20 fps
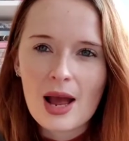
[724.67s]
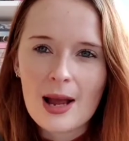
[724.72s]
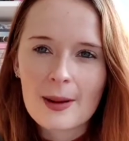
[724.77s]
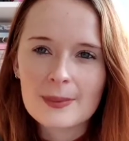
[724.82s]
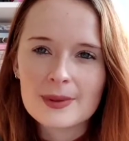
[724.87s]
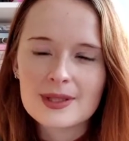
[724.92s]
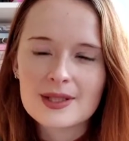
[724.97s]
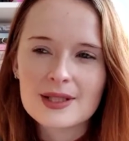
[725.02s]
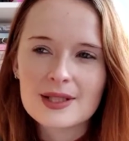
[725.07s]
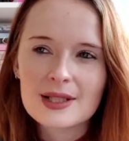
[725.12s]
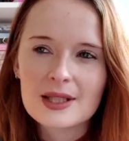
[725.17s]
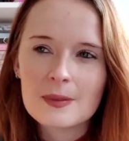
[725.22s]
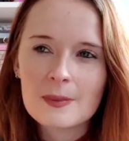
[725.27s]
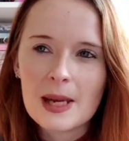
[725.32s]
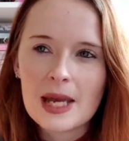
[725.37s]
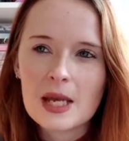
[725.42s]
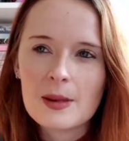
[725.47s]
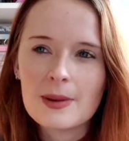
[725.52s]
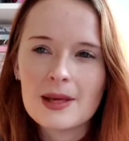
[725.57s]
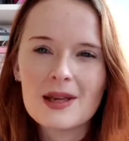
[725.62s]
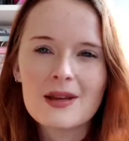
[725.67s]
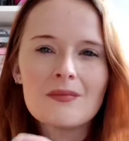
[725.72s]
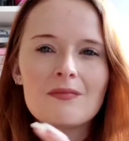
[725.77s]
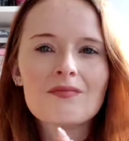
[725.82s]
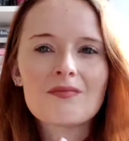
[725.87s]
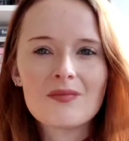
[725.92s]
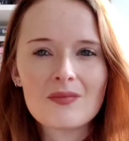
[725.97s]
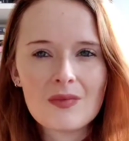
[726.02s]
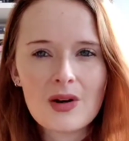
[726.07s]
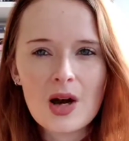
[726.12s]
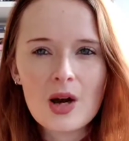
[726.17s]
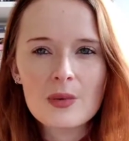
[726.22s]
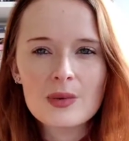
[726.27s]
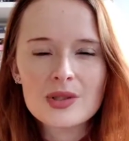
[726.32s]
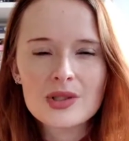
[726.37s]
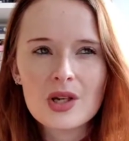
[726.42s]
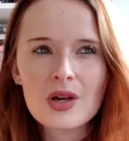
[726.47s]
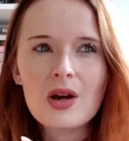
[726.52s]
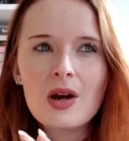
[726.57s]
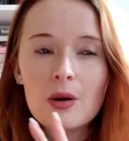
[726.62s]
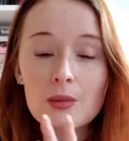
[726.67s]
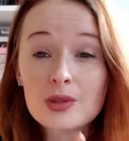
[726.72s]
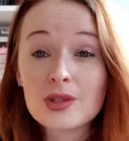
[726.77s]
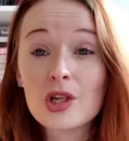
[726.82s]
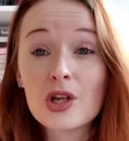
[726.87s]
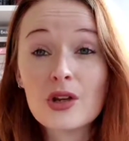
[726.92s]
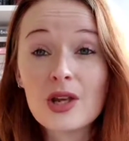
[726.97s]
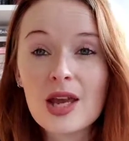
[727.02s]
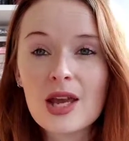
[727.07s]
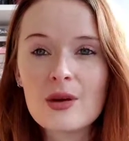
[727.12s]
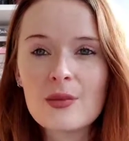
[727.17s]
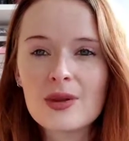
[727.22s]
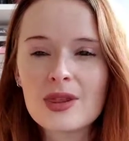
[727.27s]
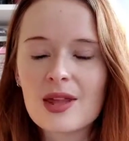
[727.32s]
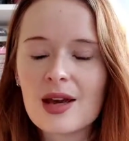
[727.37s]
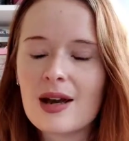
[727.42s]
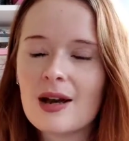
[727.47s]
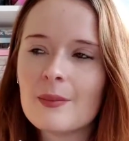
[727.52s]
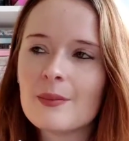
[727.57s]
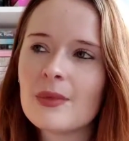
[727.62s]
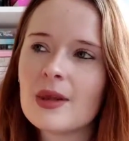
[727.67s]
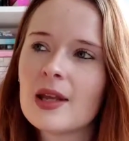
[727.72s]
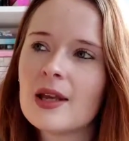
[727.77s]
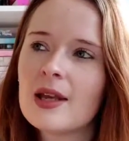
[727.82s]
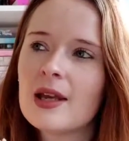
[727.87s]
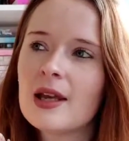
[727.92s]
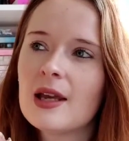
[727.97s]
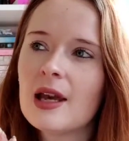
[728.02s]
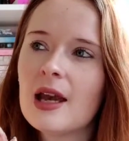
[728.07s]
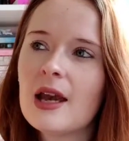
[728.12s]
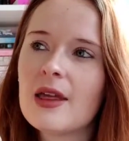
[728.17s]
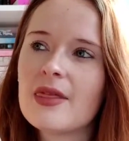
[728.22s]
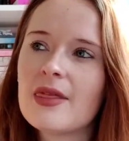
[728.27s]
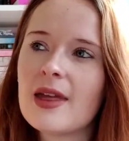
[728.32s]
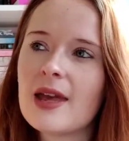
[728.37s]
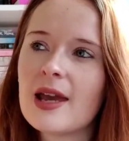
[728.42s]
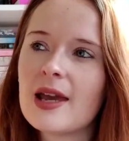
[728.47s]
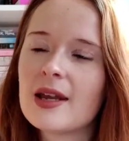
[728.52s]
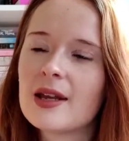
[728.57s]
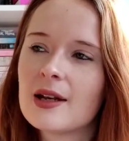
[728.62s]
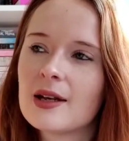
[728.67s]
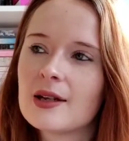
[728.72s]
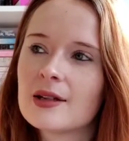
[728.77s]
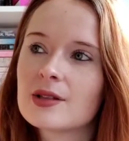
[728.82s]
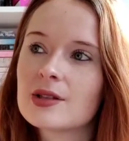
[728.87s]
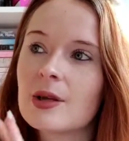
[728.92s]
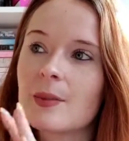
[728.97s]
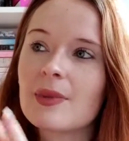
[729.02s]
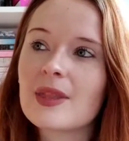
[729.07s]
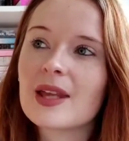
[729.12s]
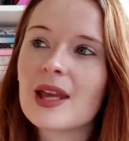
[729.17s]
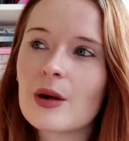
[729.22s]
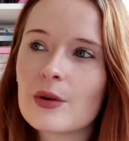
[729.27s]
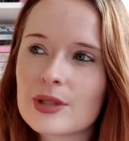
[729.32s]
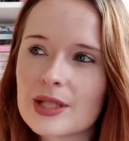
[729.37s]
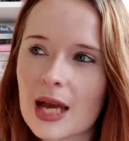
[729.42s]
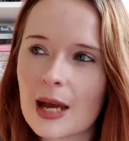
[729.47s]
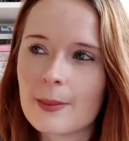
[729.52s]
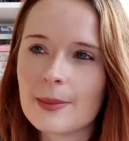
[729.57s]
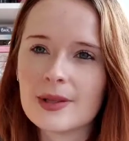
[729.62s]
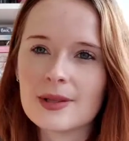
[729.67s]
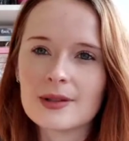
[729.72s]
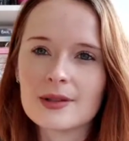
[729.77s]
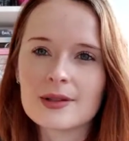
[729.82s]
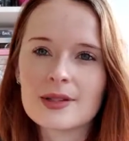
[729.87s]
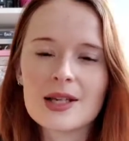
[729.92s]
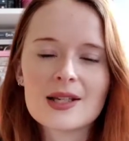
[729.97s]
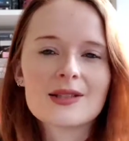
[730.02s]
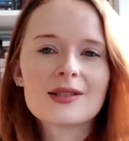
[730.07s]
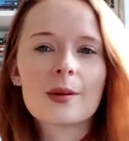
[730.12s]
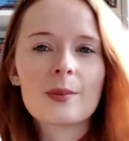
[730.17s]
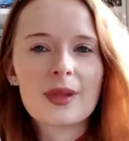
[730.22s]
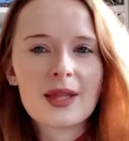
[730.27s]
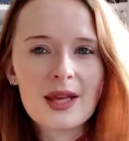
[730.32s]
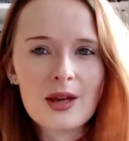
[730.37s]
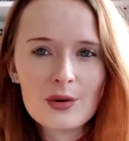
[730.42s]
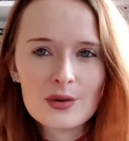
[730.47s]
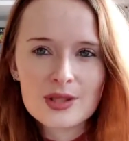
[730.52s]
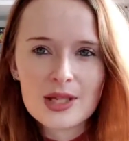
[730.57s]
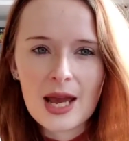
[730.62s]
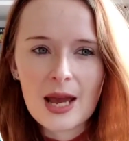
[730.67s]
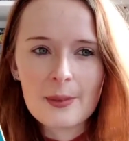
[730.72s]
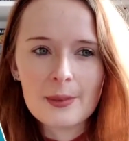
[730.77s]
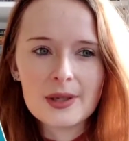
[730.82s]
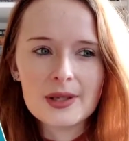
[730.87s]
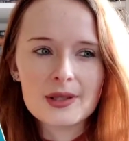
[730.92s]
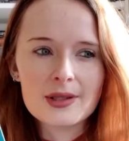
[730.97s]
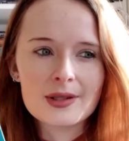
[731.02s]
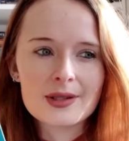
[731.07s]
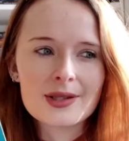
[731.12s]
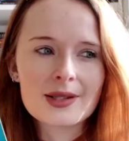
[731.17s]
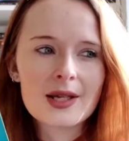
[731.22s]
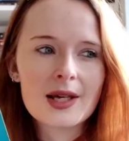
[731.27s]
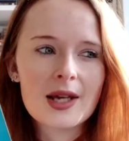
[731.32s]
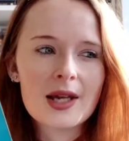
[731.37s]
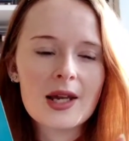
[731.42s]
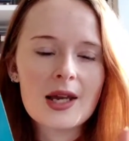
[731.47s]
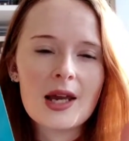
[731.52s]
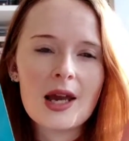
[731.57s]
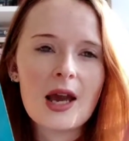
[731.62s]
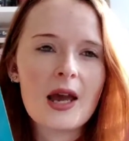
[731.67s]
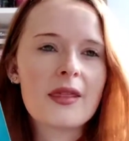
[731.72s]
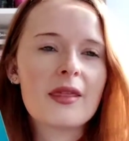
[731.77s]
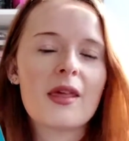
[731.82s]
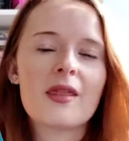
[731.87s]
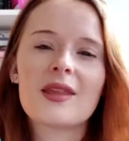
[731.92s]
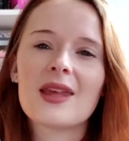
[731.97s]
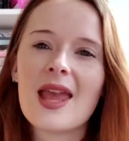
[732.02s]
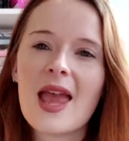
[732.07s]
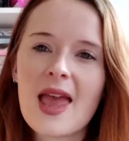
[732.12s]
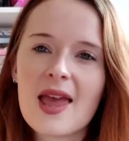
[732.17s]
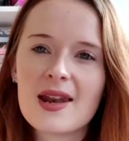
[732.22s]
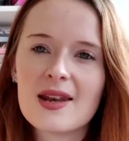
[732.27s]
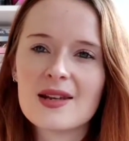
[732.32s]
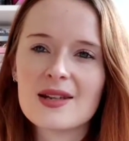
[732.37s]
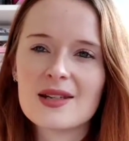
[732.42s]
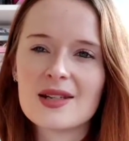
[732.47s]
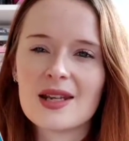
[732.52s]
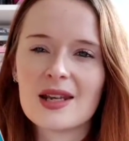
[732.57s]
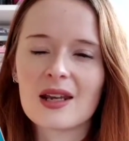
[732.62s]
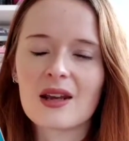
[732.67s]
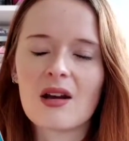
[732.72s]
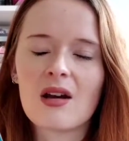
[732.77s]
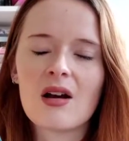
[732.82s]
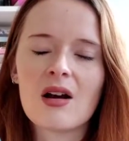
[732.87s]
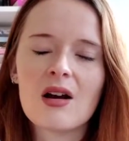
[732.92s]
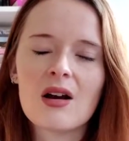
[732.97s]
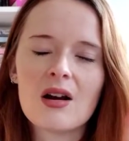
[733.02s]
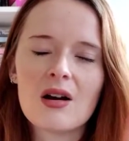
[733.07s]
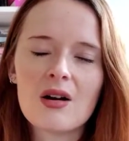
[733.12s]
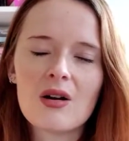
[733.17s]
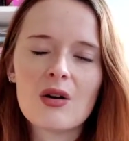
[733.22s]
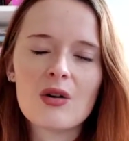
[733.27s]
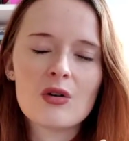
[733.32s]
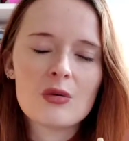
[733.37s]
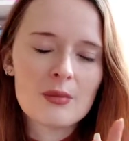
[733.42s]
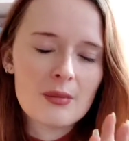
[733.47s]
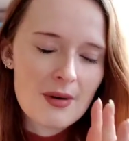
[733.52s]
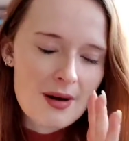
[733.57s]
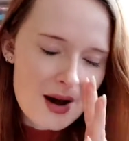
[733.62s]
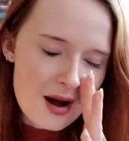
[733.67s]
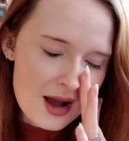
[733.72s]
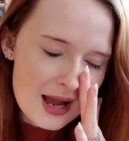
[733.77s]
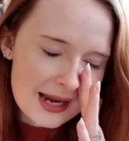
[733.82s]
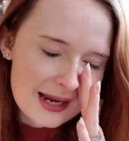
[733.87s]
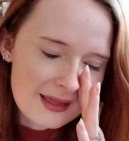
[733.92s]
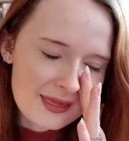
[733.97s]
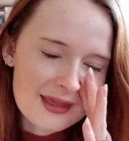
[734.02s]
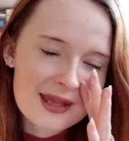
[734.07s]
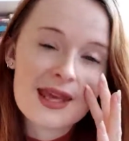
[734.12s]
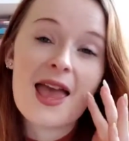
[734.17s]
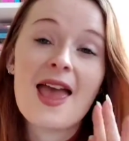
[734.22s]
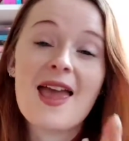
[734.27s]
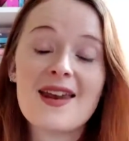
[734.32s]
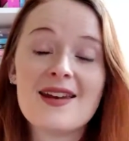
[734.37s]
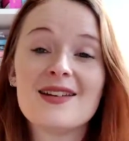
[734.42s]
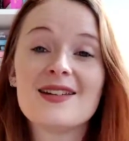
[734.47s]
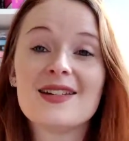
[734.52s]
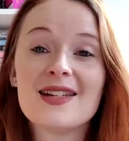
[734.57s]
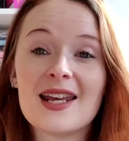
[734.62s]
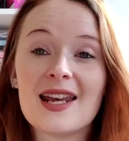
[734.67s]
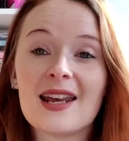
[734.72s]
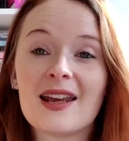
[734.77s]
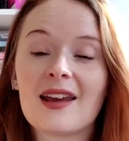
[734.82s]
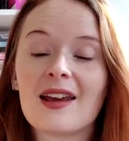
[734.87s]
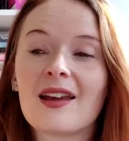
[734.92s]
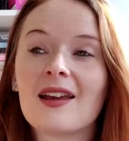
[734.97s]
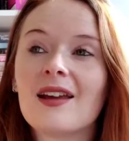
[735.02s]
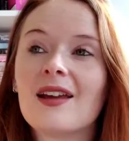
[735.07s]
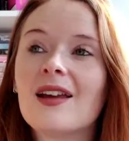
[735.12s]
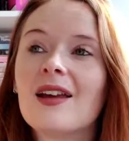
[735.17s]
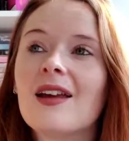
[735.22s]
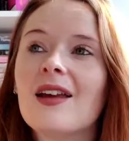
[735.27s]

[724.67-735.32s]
what happens to the baby, I was okay with that. And then something else happens, and something else happens. And then the ending, oh my, the ending.